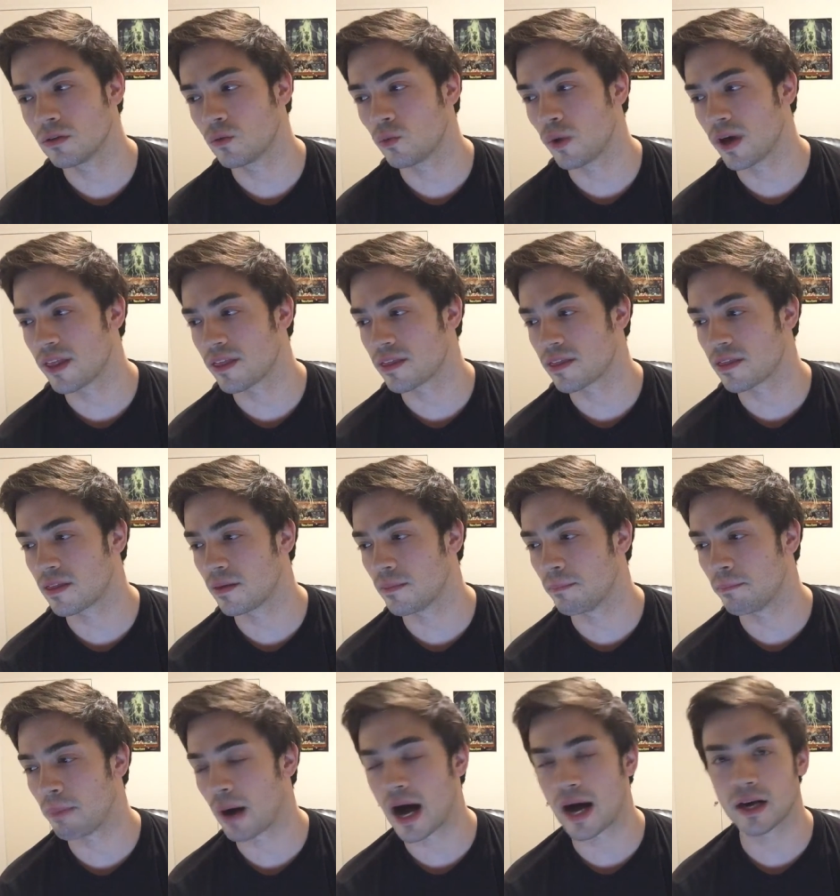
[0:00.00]
with
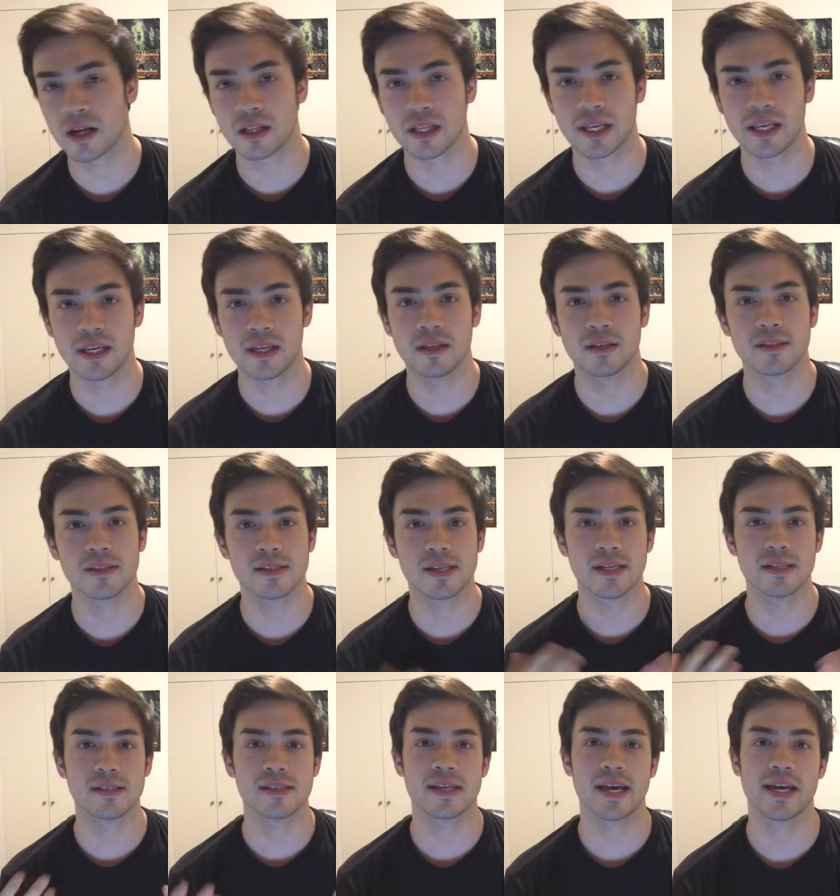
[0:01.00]
bodily
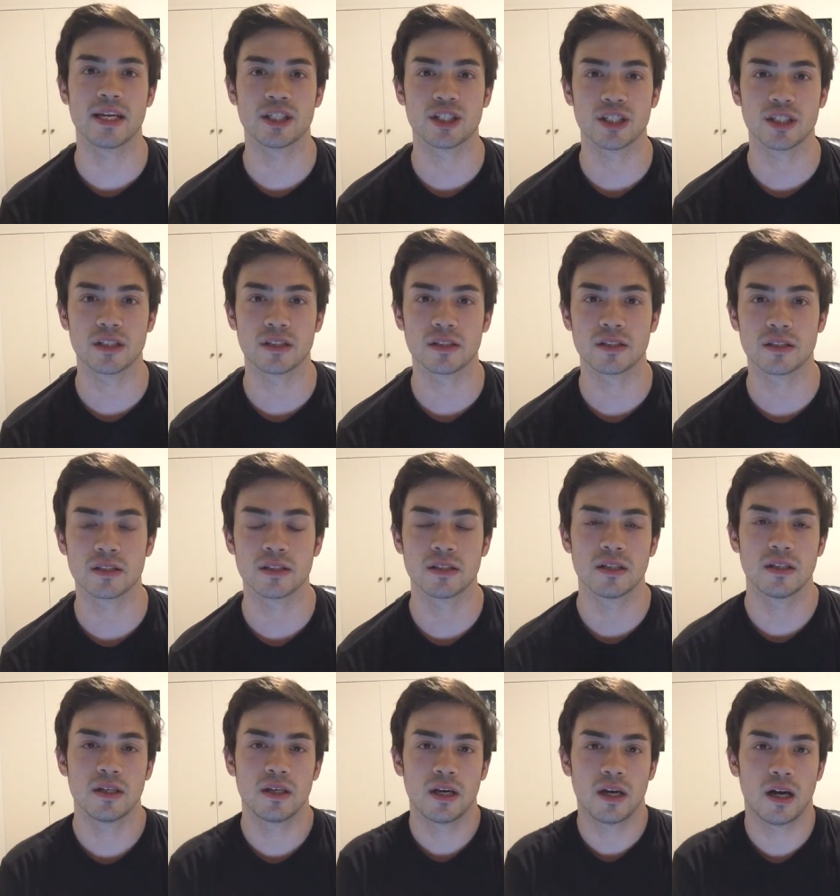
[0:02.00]
sensations,
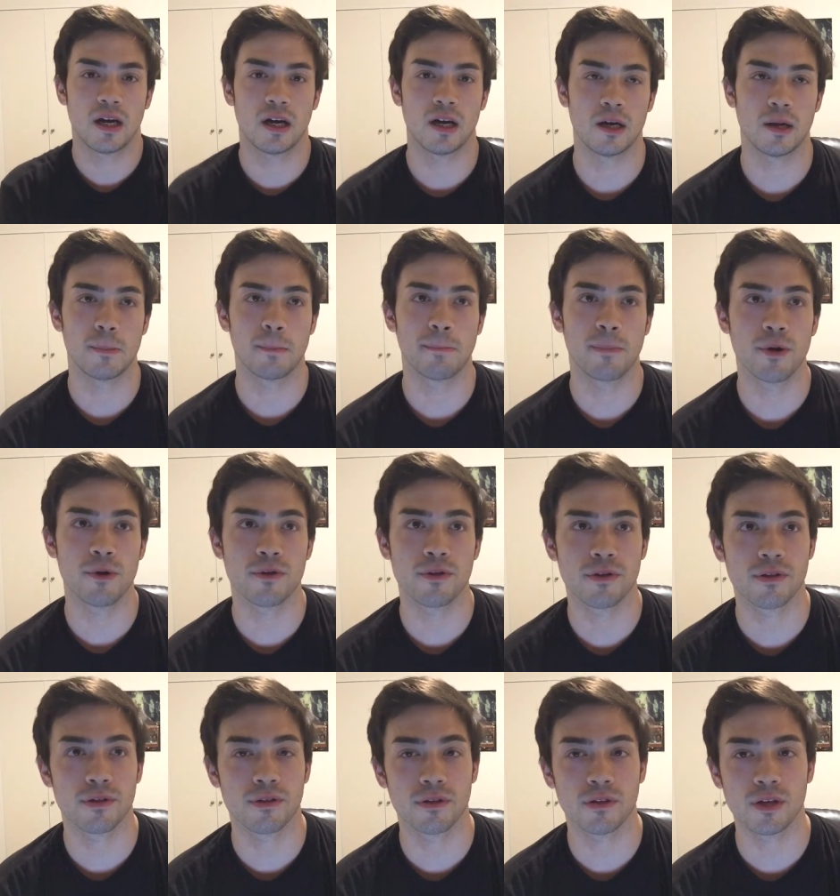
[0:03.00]
um,
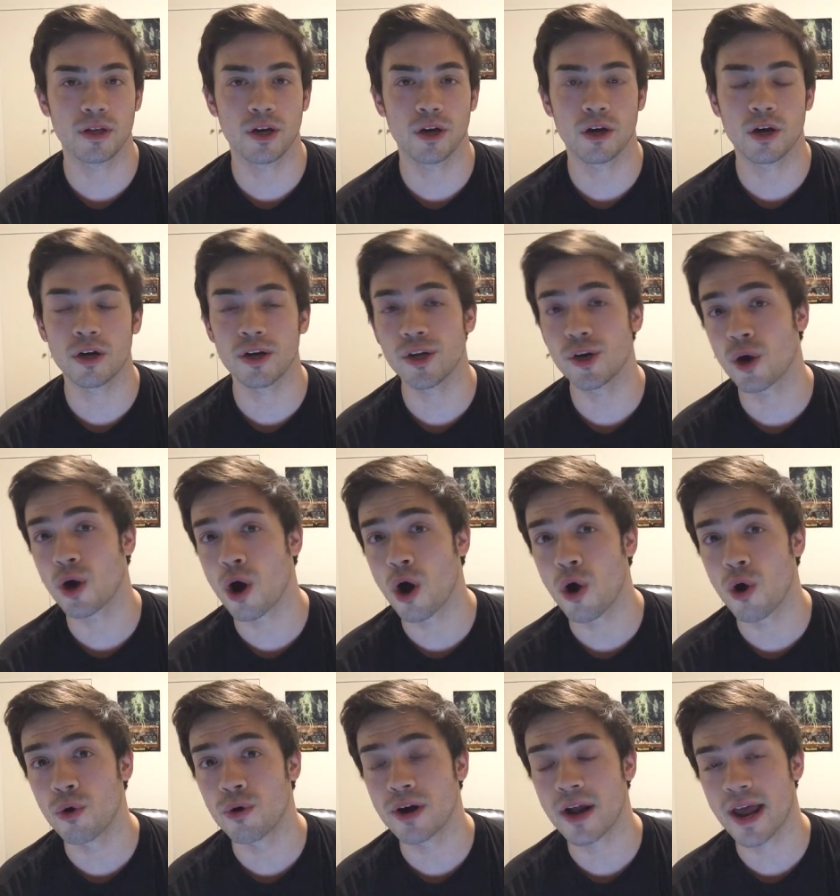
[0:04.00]
both your your
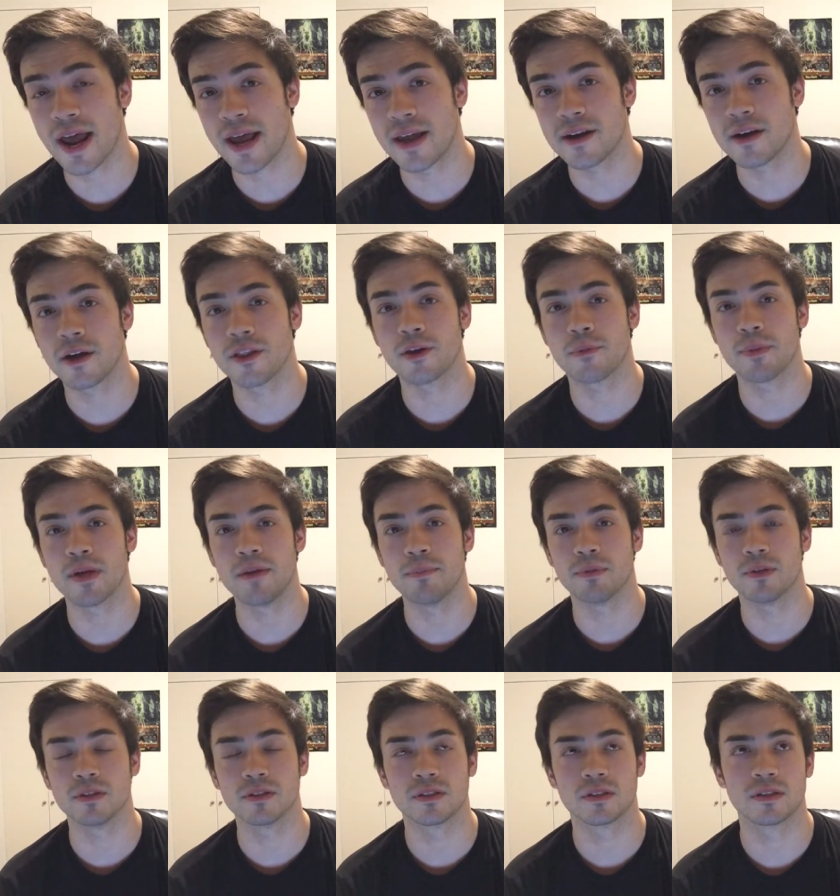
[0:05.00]
own and other
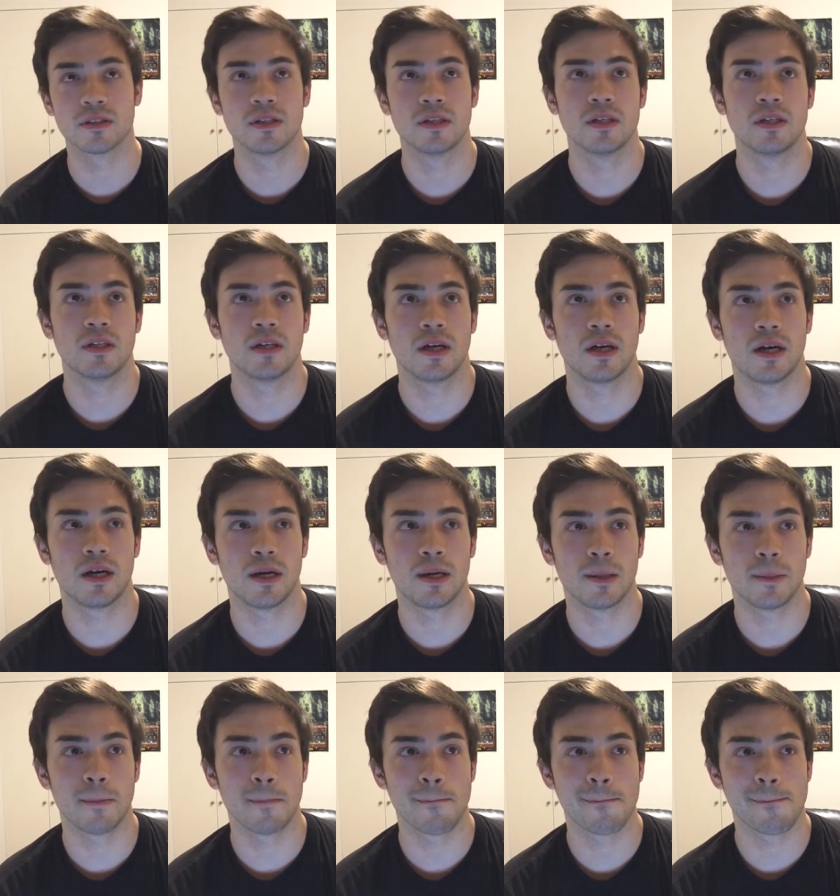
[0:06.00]
people's.
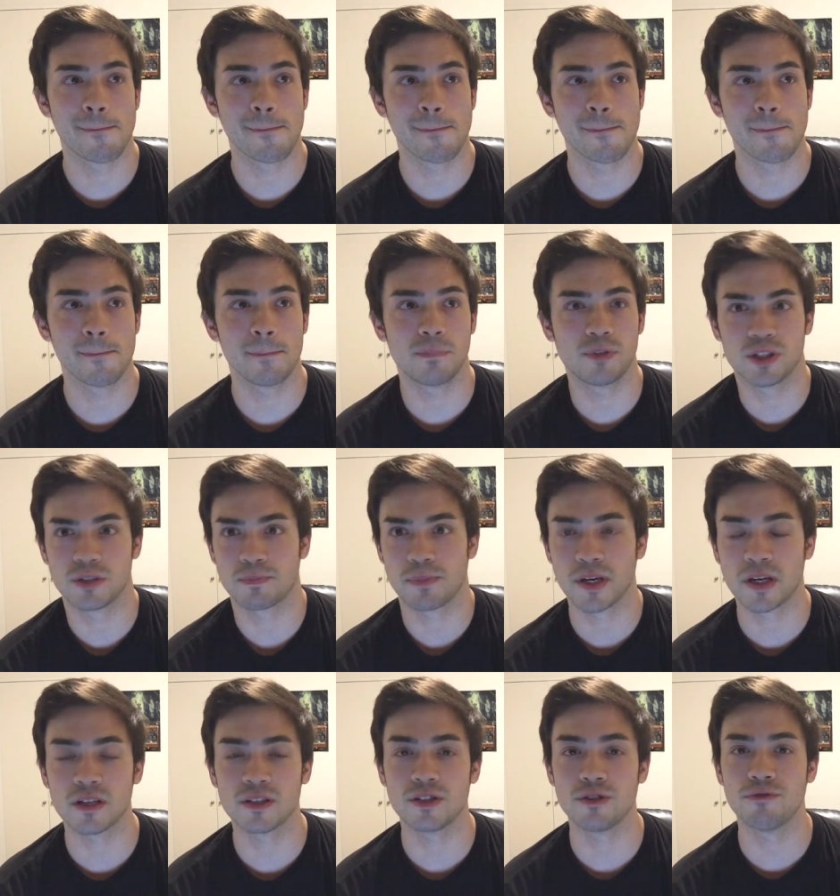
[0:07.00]
Um, just
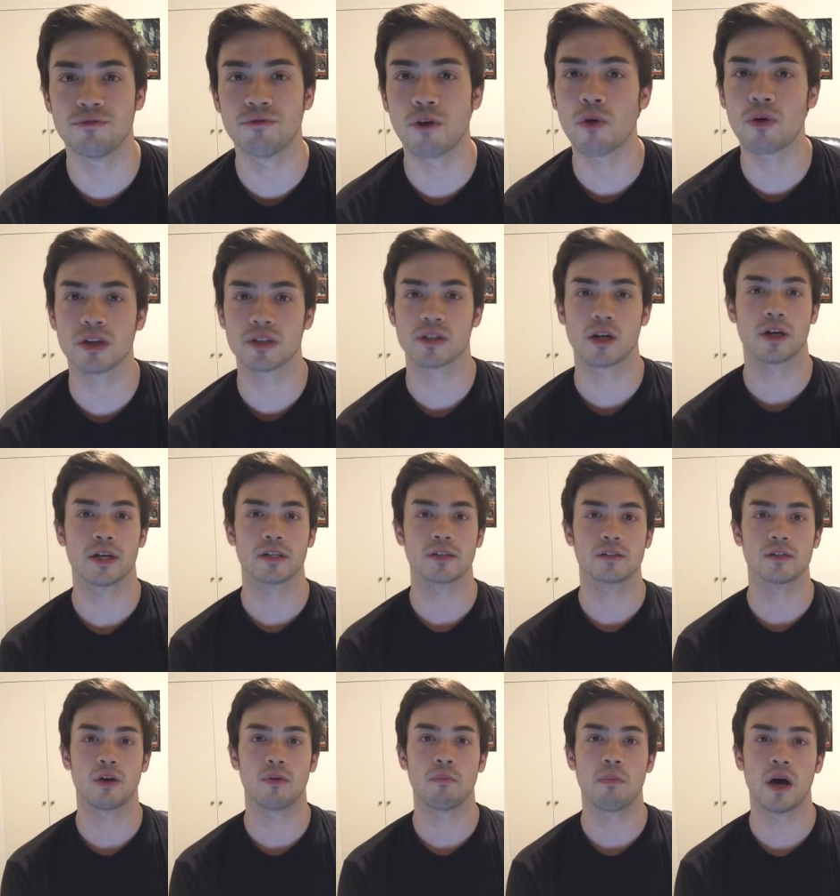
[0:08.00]
because you focus on it
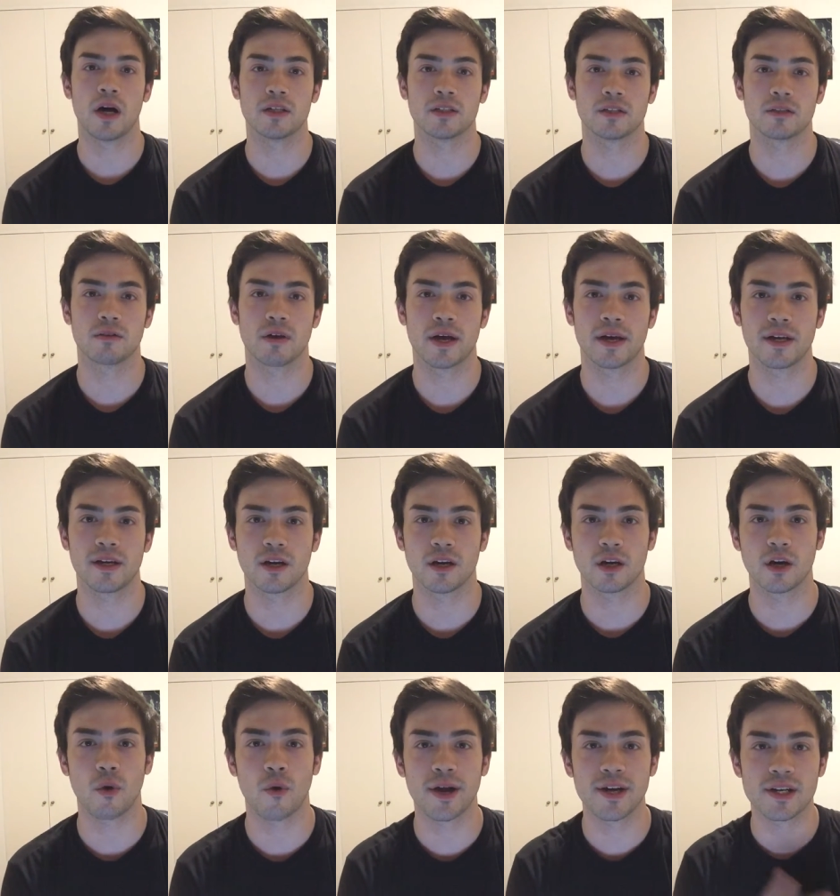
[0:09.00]
so much, right?
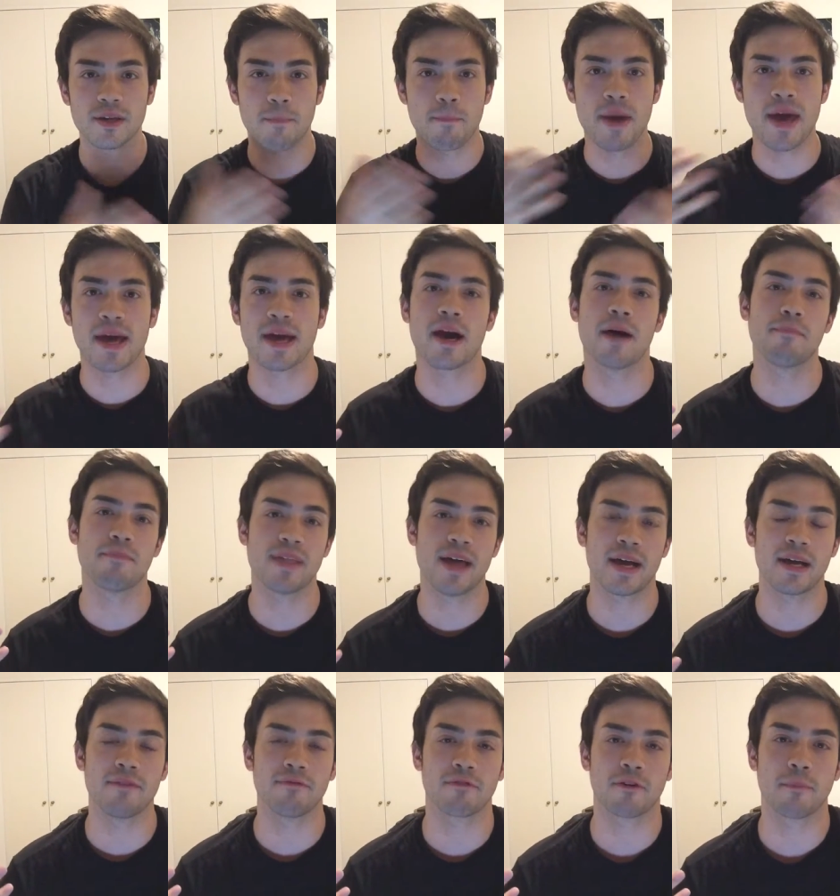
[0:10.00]
You're going to pick up
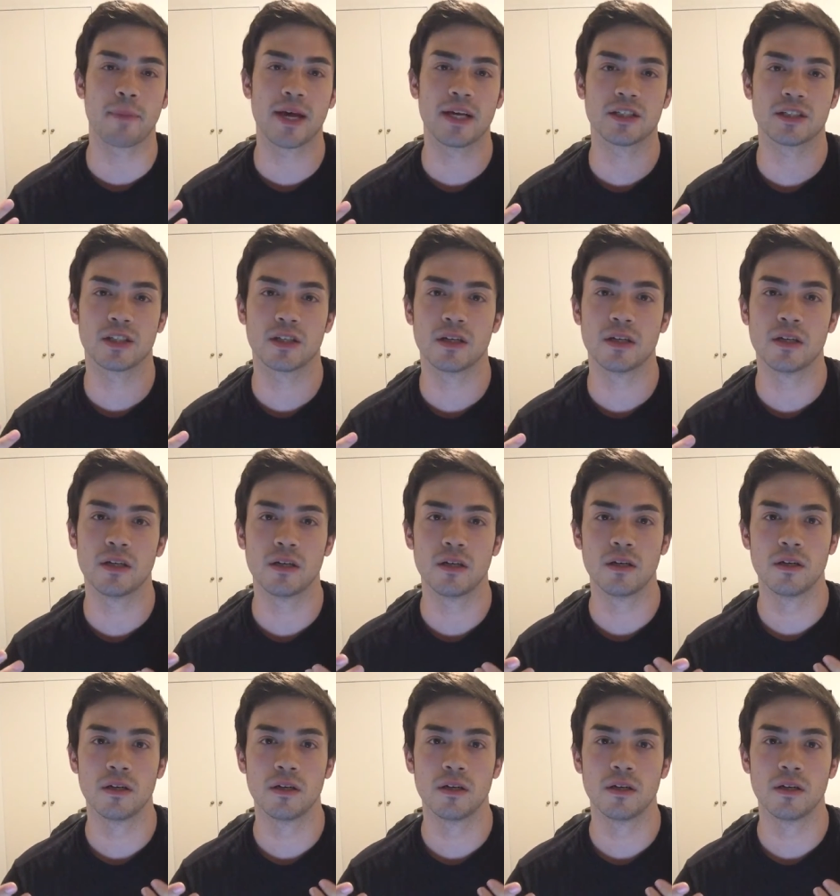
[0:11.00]
that information